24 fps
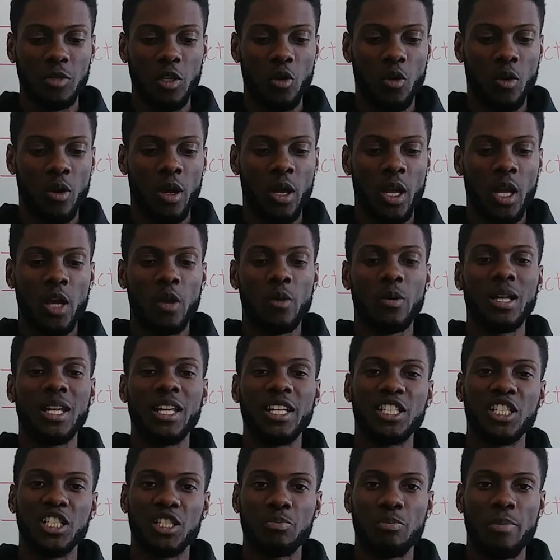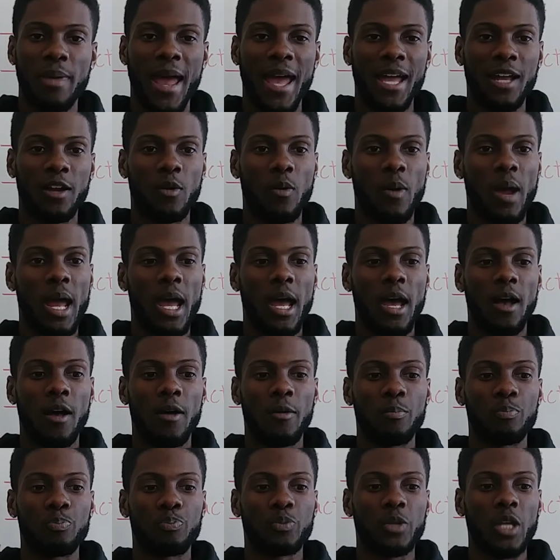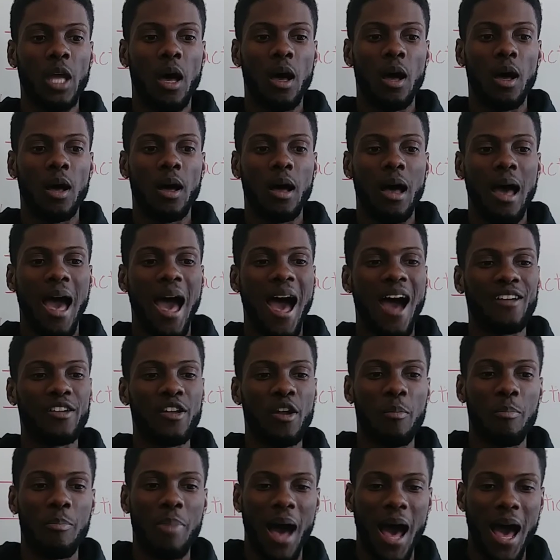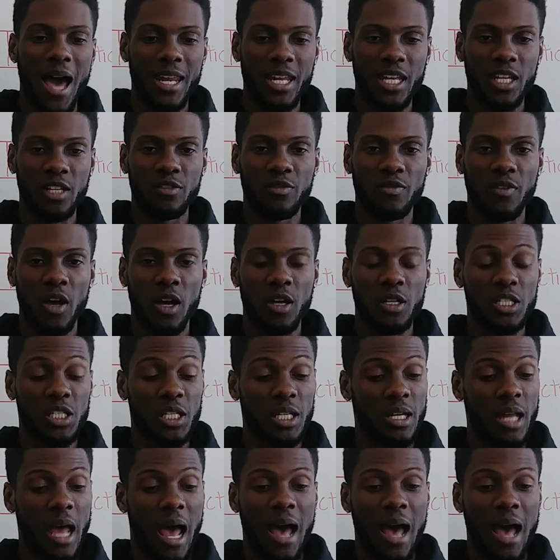your religious background, how your body function.